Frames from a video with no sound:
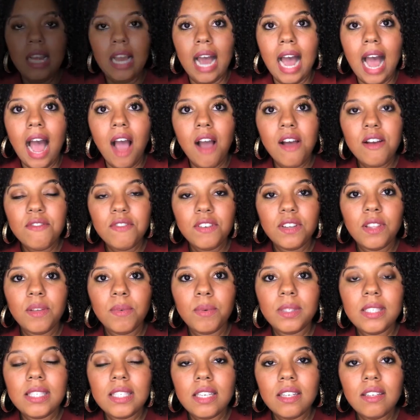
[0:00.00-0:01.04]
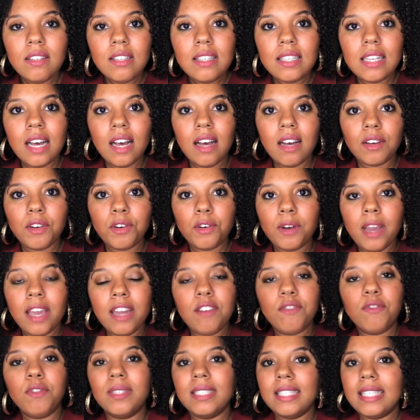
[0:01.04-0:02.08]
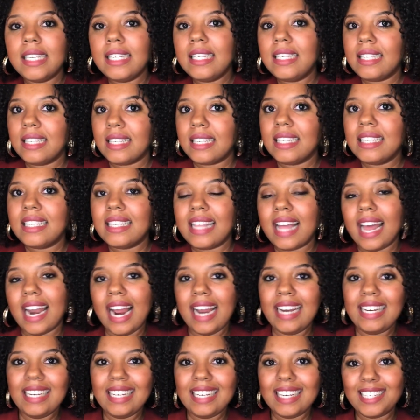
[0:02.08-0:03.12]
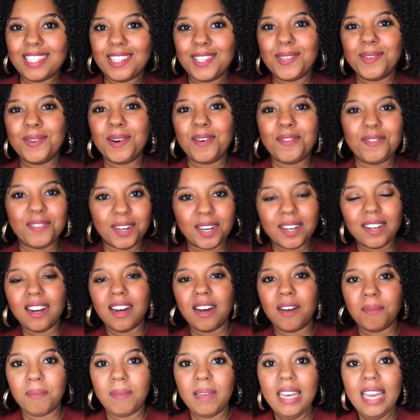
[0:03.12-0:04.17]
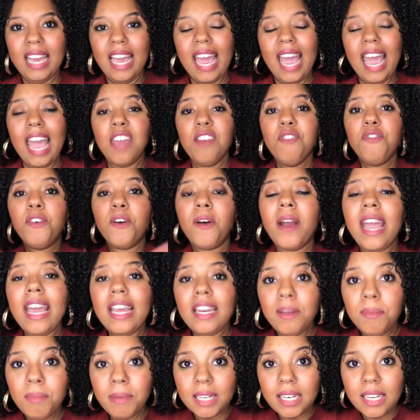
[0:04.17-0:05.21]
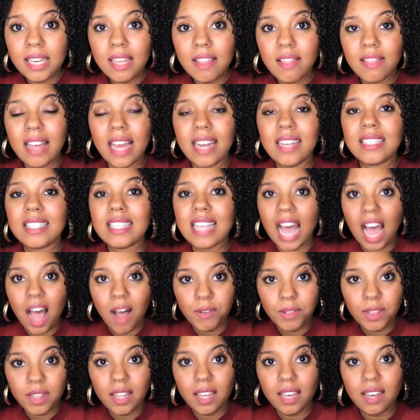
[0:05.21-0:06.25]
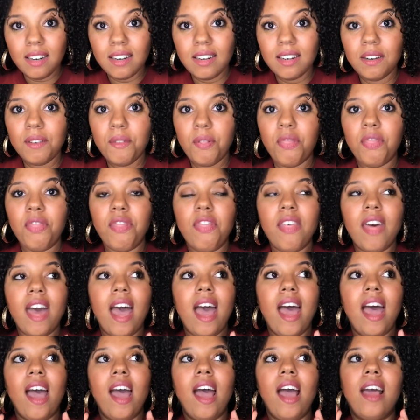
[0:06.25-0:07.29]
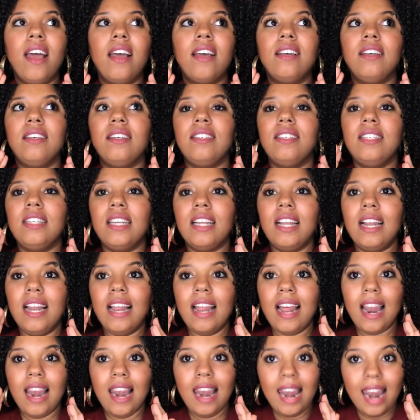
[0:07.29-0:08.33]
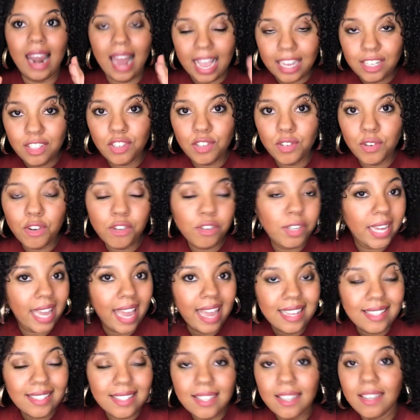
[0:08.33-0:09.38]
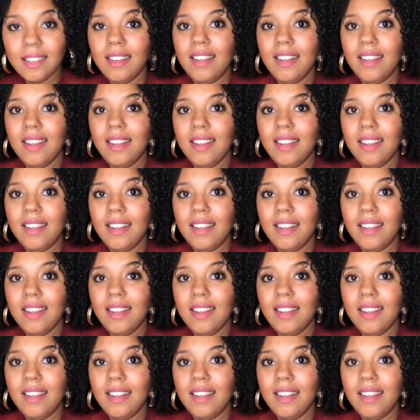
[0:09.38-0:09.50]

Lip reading: However, there was still a creative resistance that I needed to overcome. And for anybody that is out there that likes to create,